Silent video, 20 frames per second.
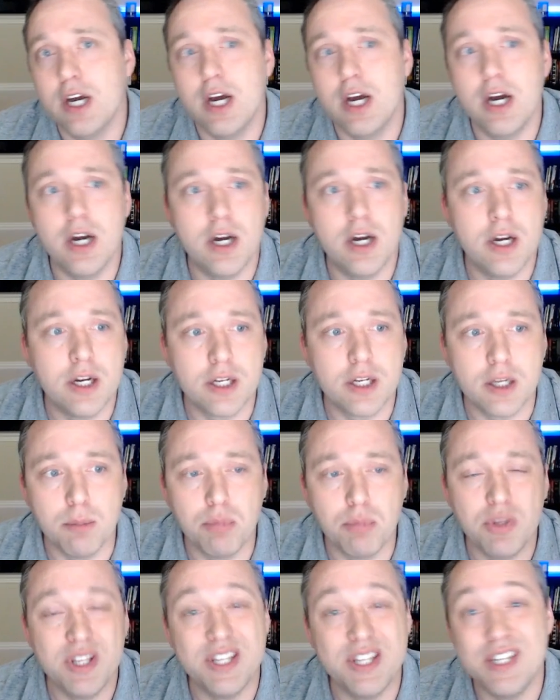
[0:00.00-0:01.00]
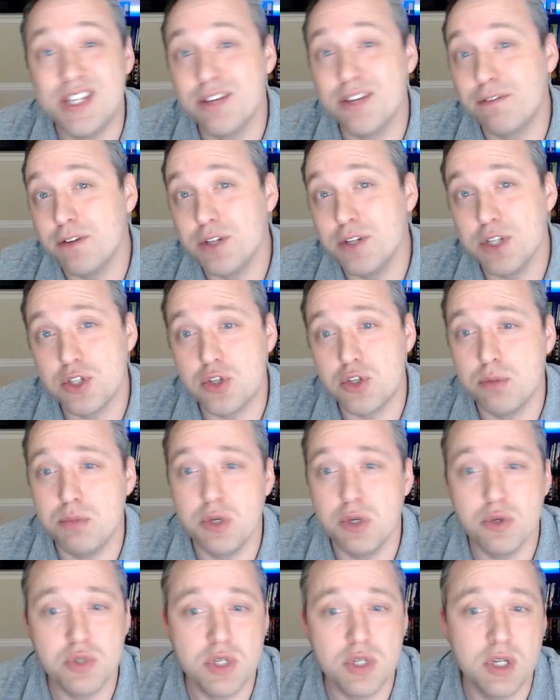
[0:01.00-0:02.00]
a uh, completely different
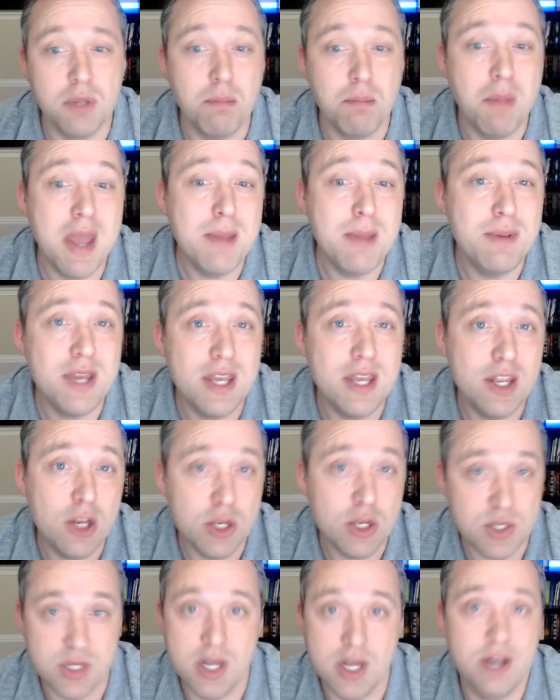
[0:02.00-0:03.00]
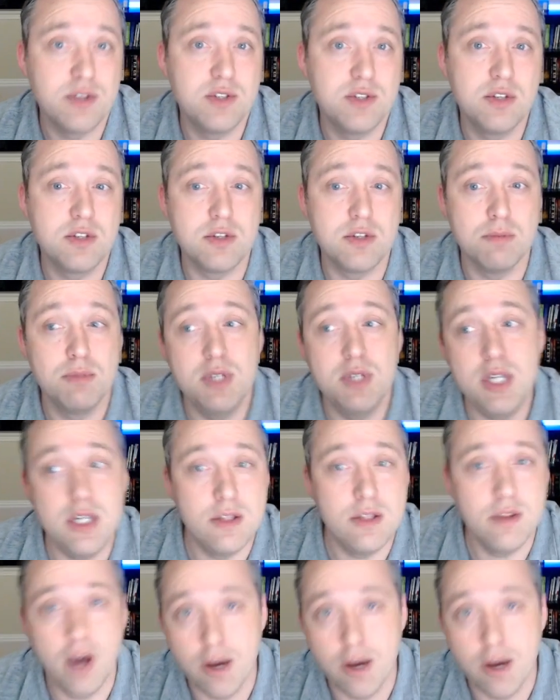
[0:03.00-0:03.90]
distribution and maybe it's not system D,